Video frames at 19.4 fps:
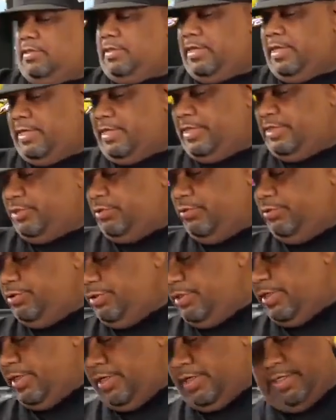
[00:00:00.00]
like I told
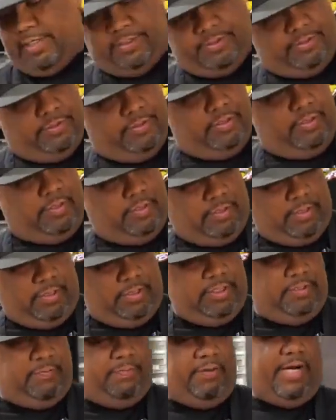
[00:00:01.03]
you guys,
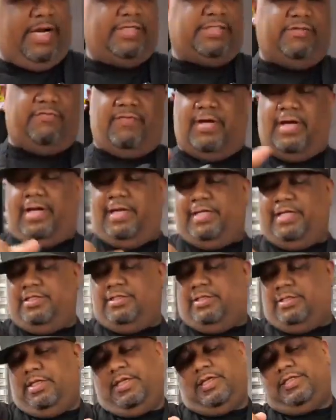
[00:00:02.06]
this branch and vine,
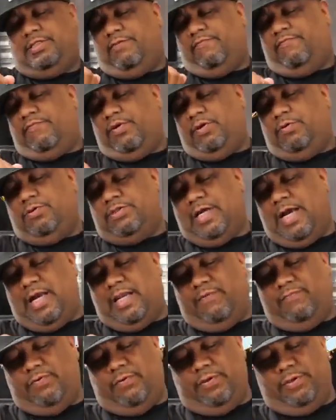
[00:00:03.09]
these infused
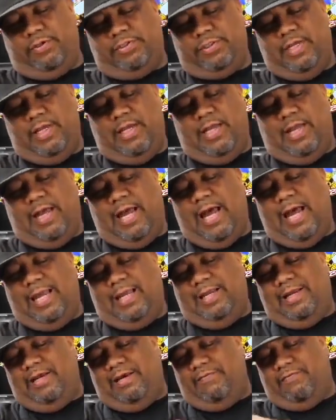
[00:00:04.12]
olive oils, I
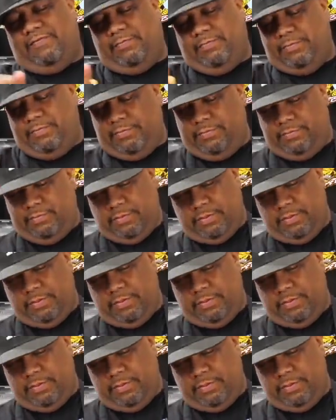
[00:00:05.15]
love them.